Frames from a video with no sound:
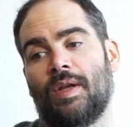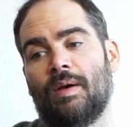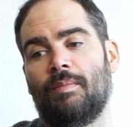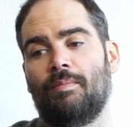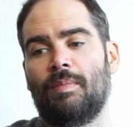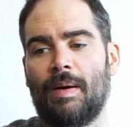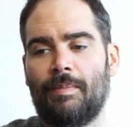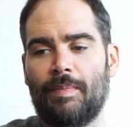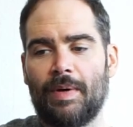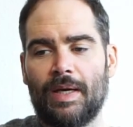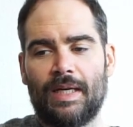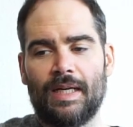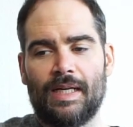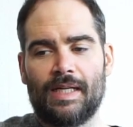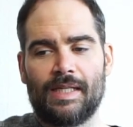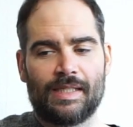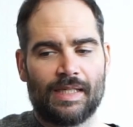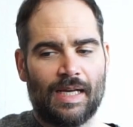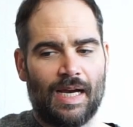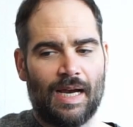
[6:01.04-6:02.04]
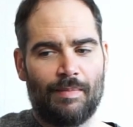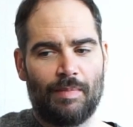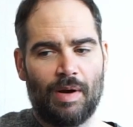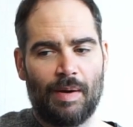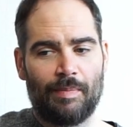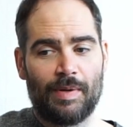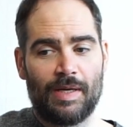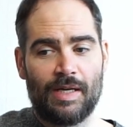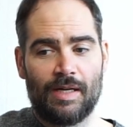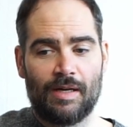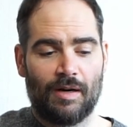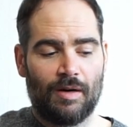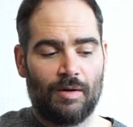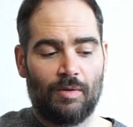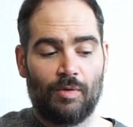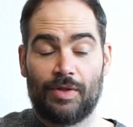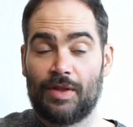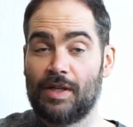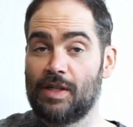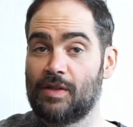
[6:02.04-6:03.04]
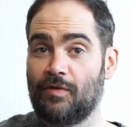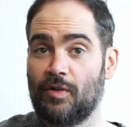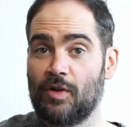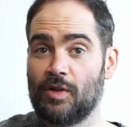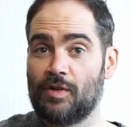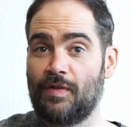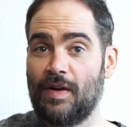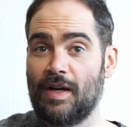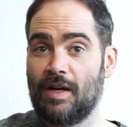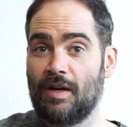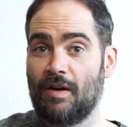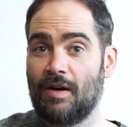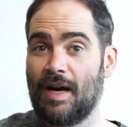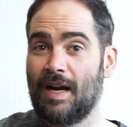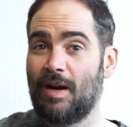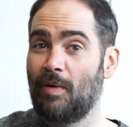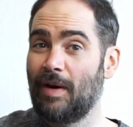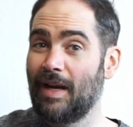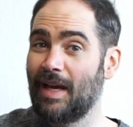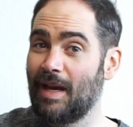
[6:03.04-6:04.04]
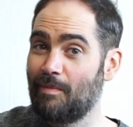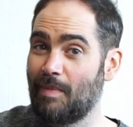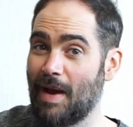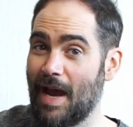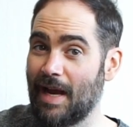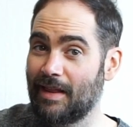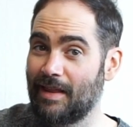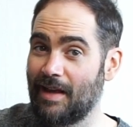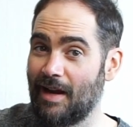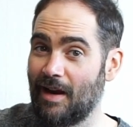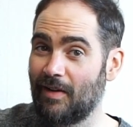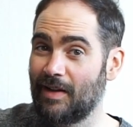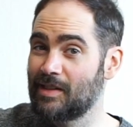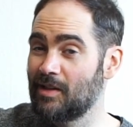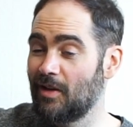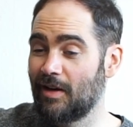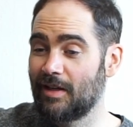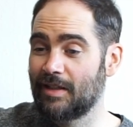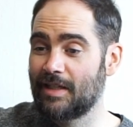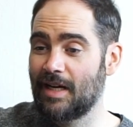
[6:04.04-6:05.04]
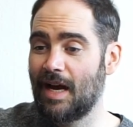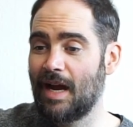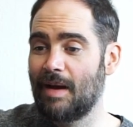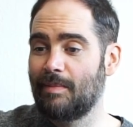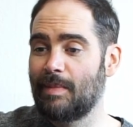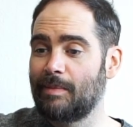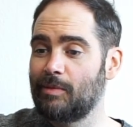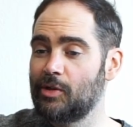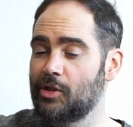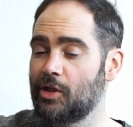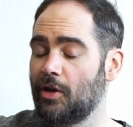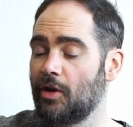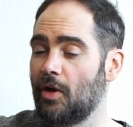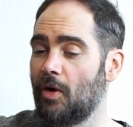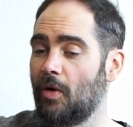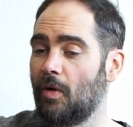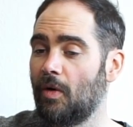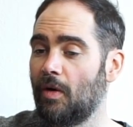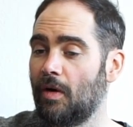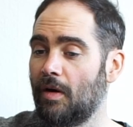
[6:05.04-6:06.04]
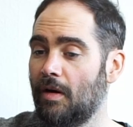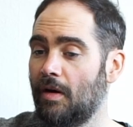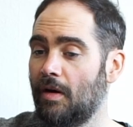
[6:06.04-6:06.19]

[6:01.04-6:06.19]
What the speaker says: but because I'm up here with this first finger, I don't want to get back there. That's a lot of time. I'm just going to go.